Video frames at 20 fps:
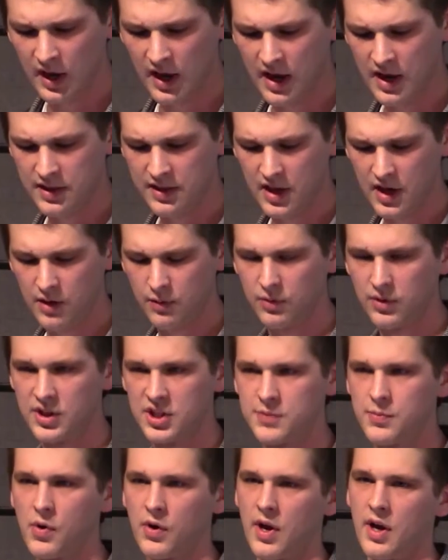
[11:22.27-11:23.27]
And they really
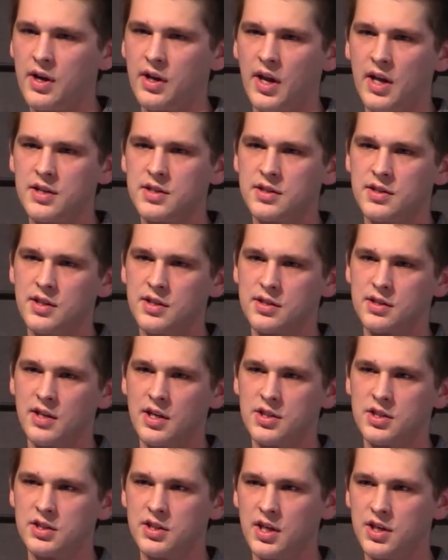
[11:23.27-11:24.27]
spoke out against this
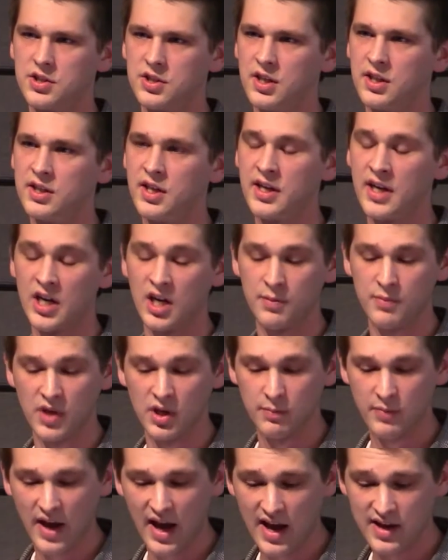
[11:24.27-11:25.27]
legislation. It ended up
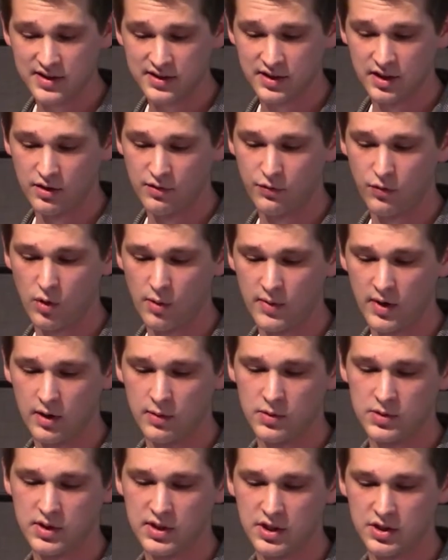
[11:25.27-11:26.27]
being passed in the form that
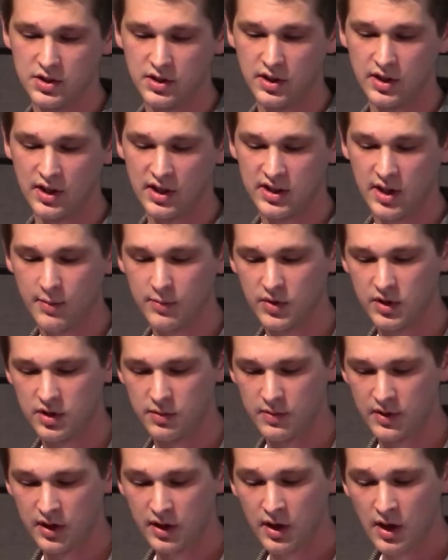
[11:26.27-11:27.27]
it was initially attempted
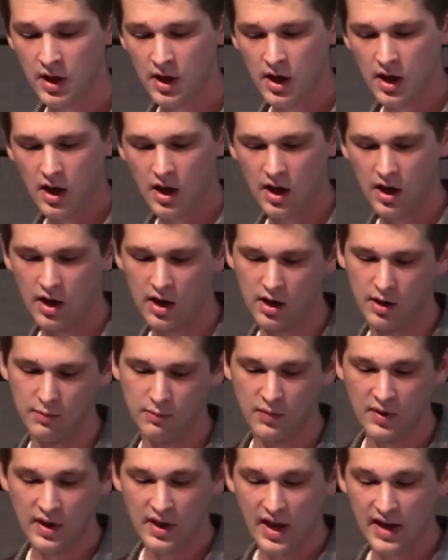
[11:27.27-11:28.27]
to be.
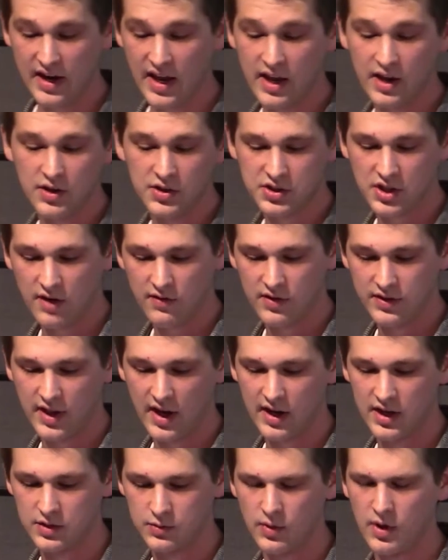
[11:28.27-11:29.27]
Um, and Angles covered
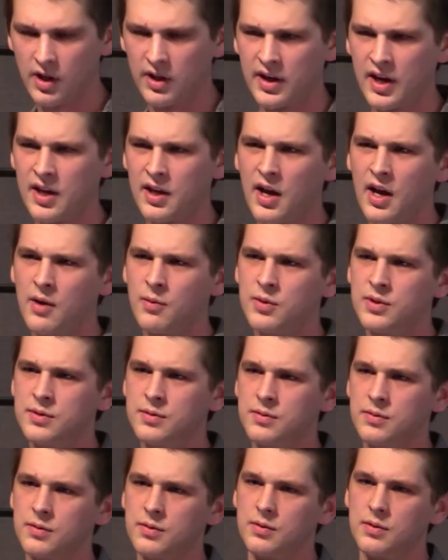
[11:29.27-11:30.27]
that as well, and I, I would
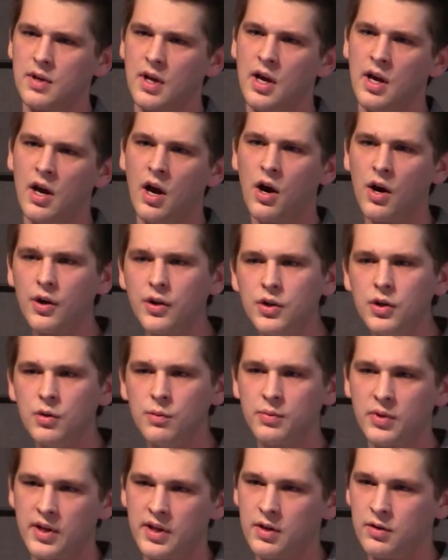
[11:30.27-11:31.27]
uh,
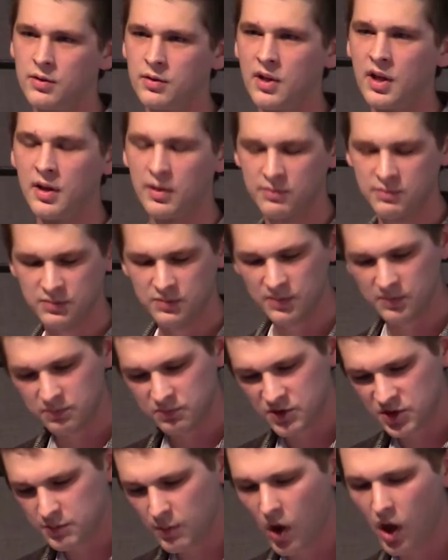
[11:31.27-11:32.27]
argue played a, a,
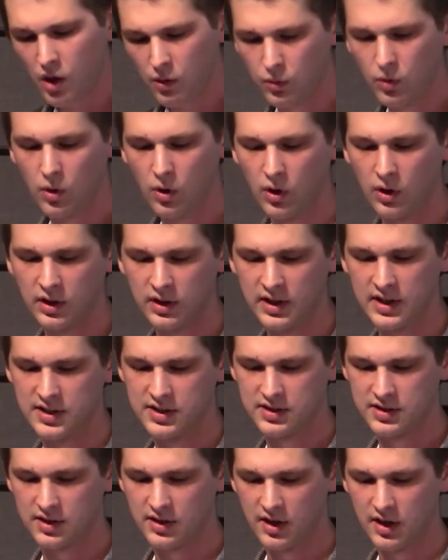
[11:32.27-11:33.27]
small role, at
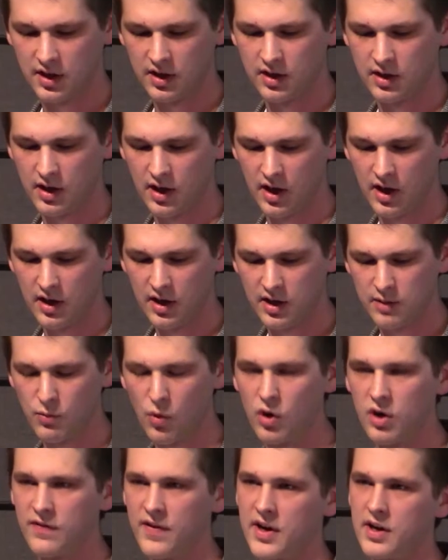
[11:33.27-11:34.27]
least, in, uh, in
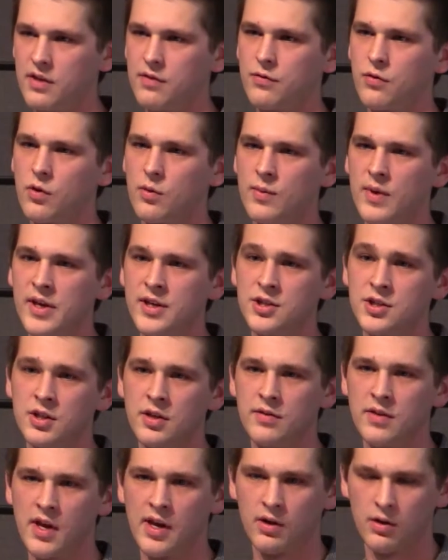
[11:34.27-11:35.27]
motivating the
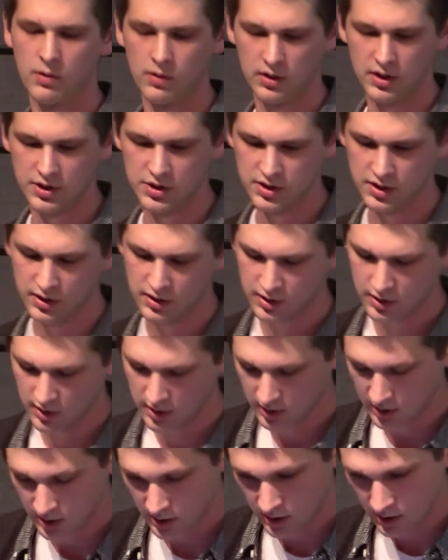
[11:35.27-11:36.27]
formation of that coalition
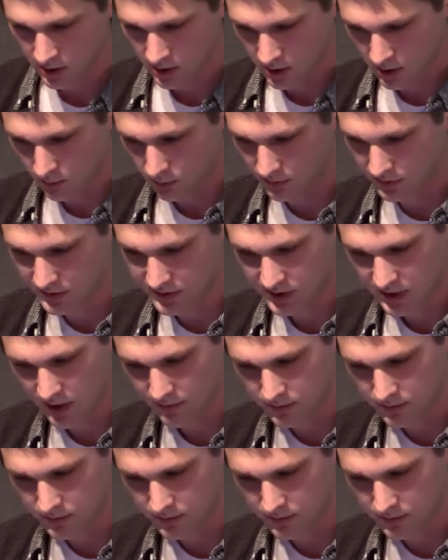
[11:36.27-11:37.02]
with its